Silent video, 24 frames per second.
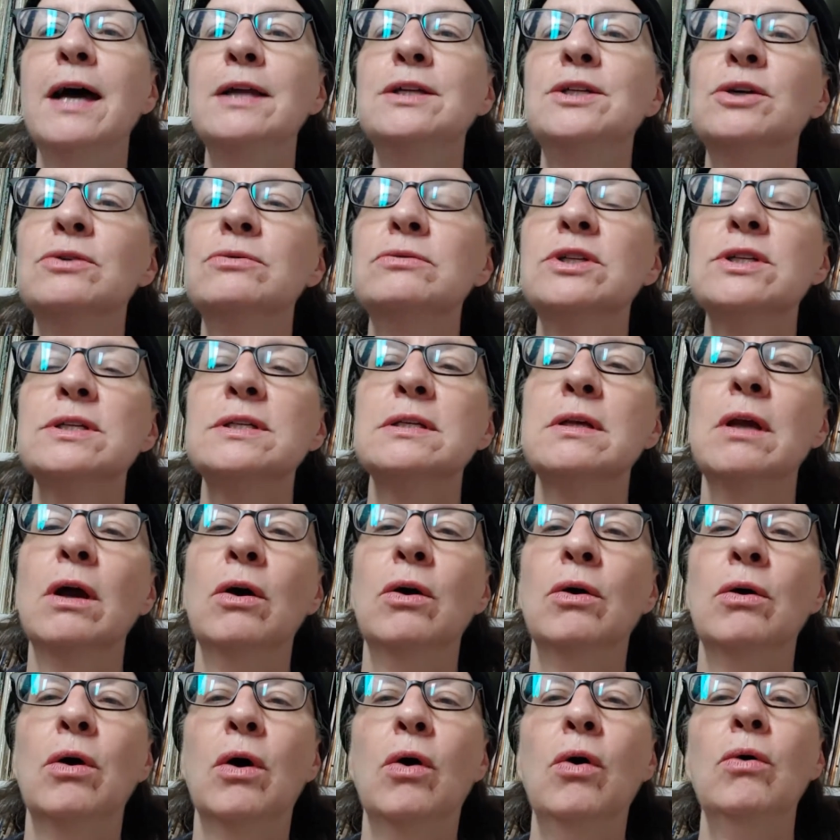Don't just
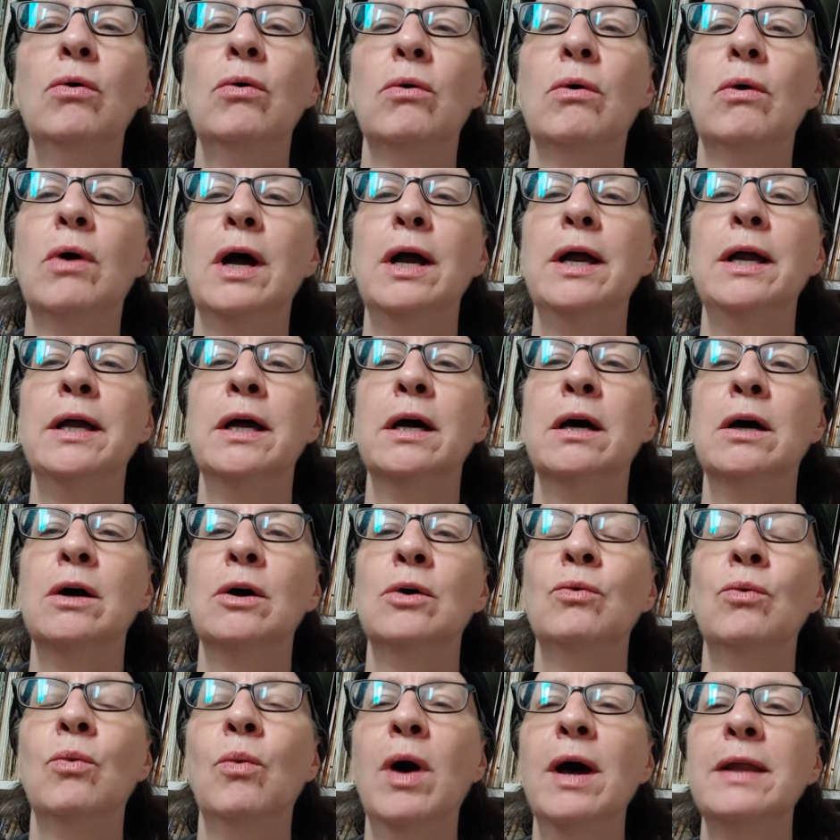go, oh, I
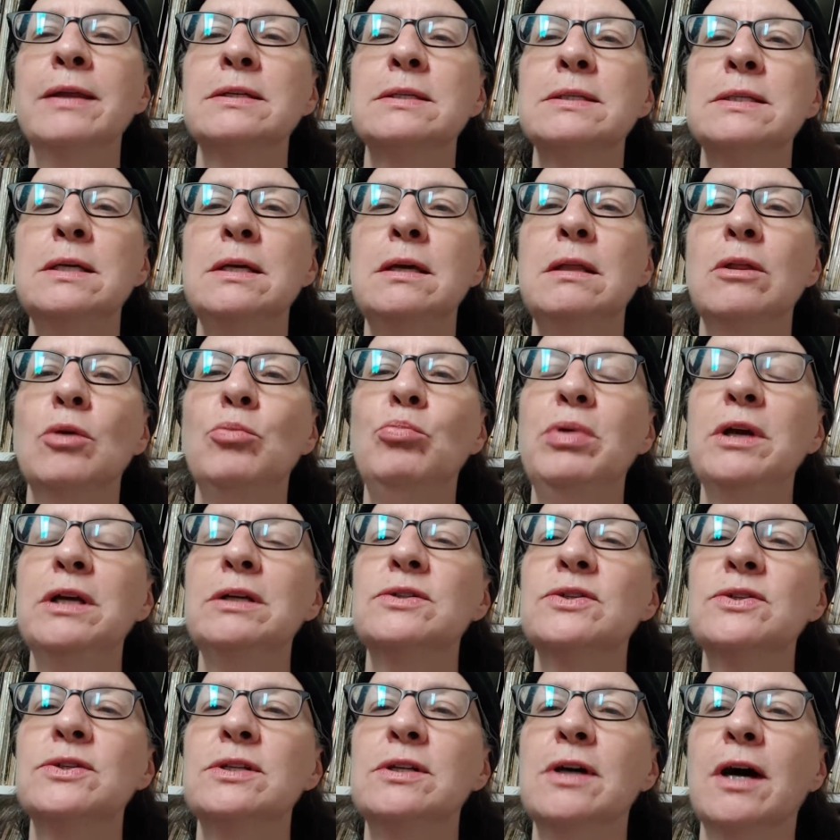want to see the
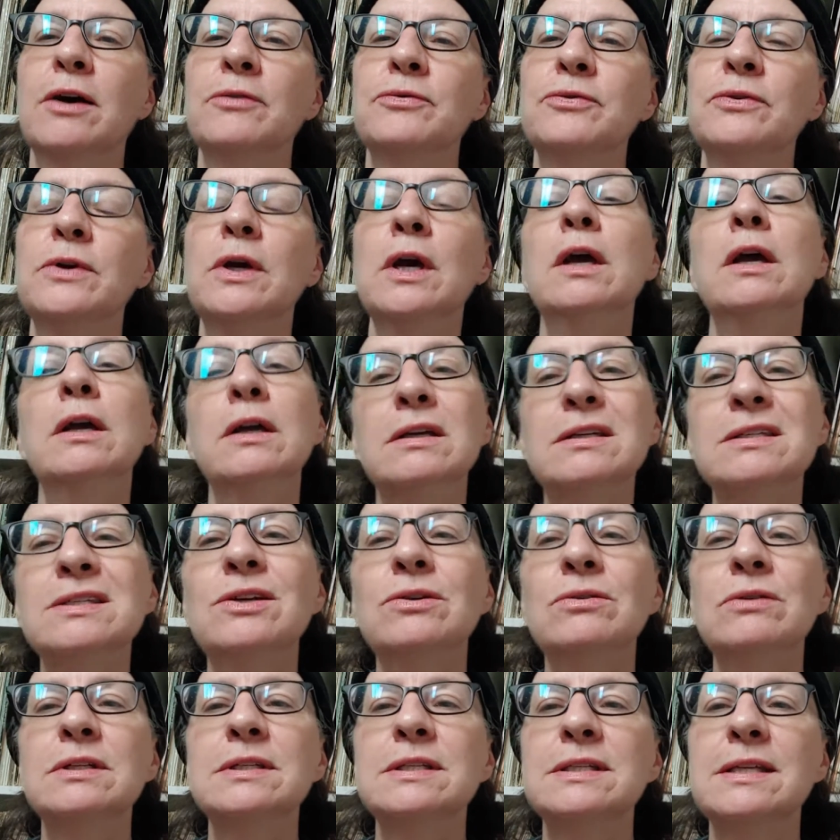big stuff. Because
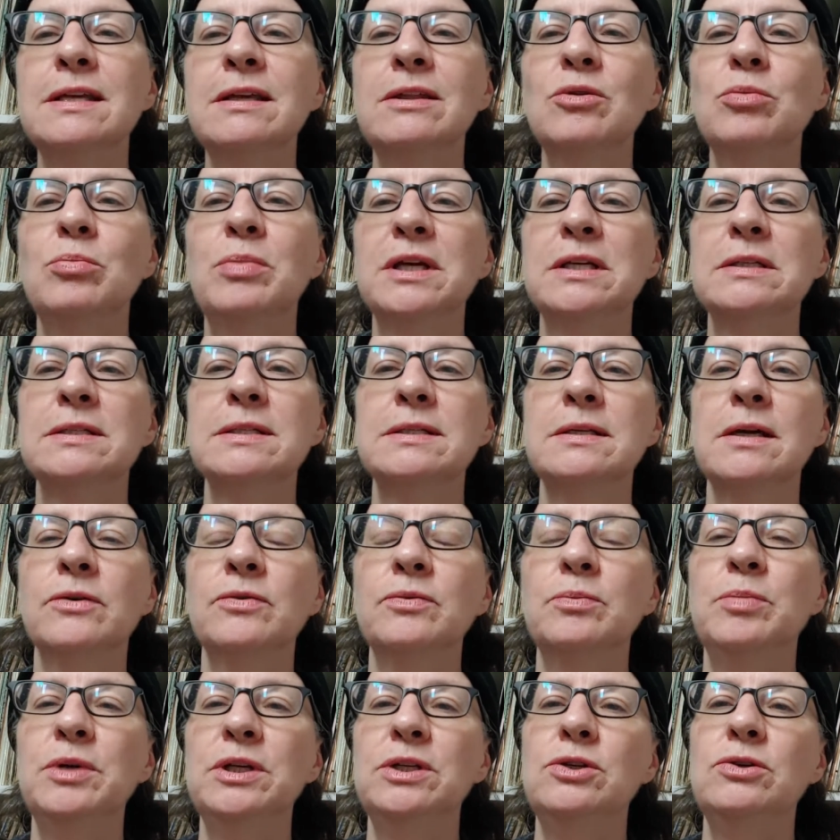you can see the big
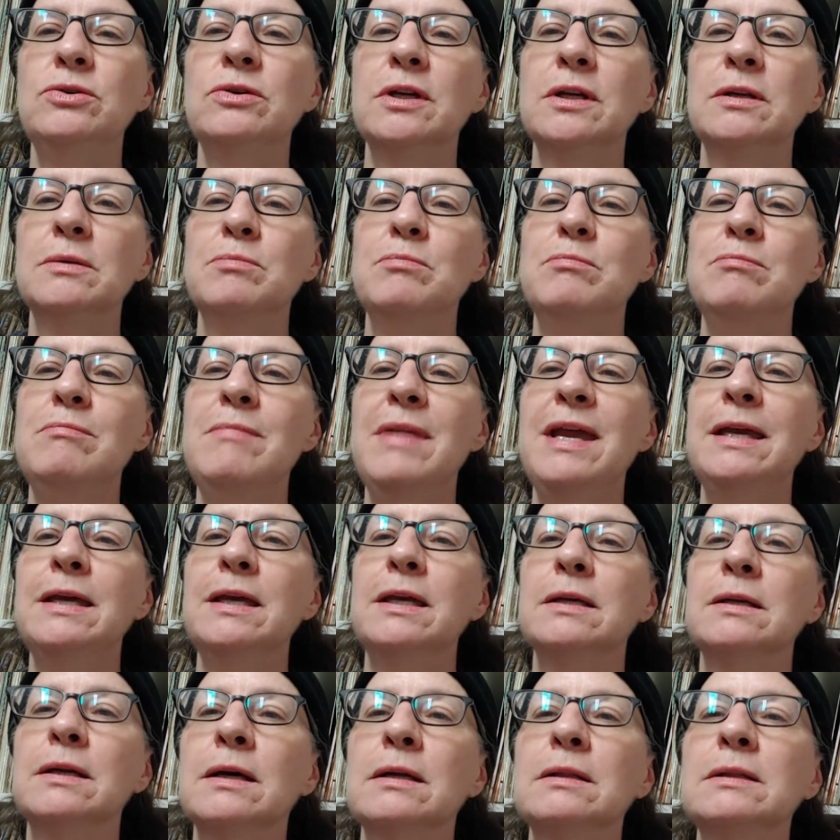stuff, but you can make
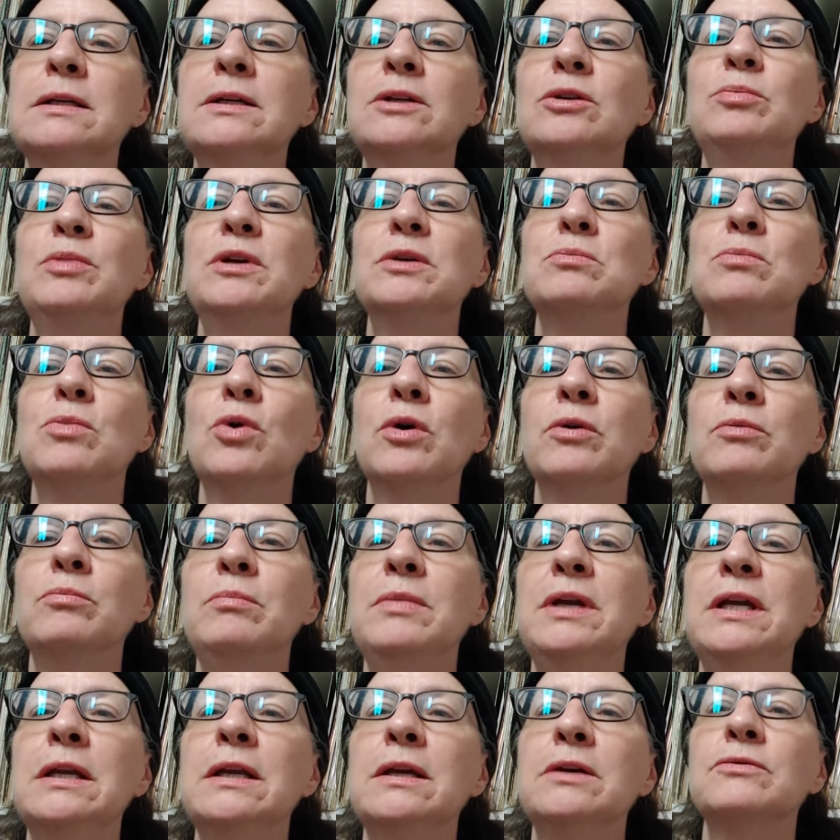it a little bit more
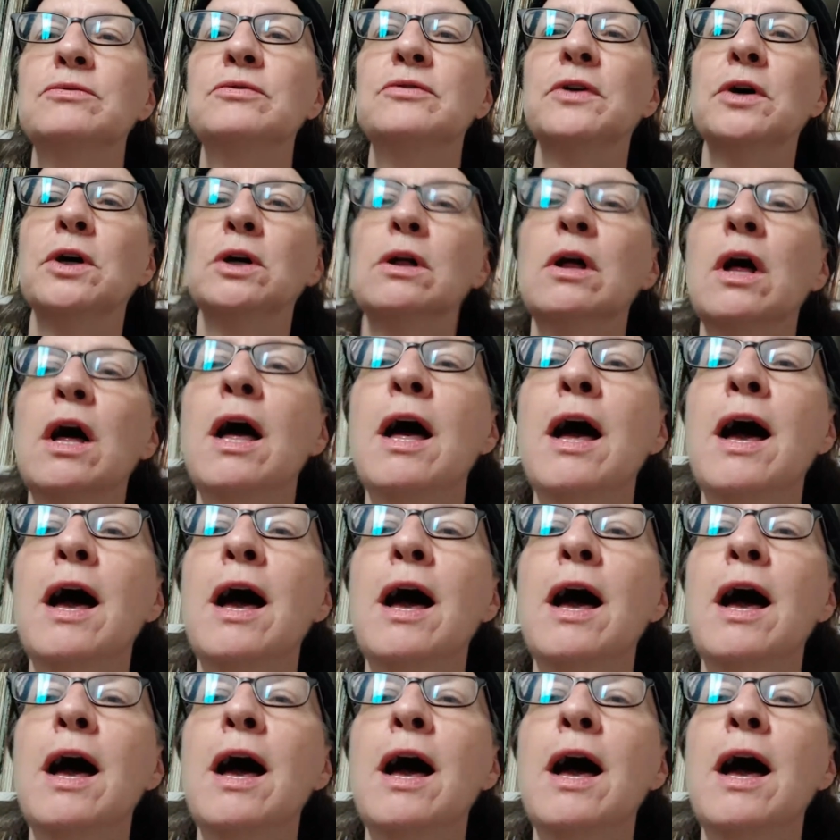meaningful.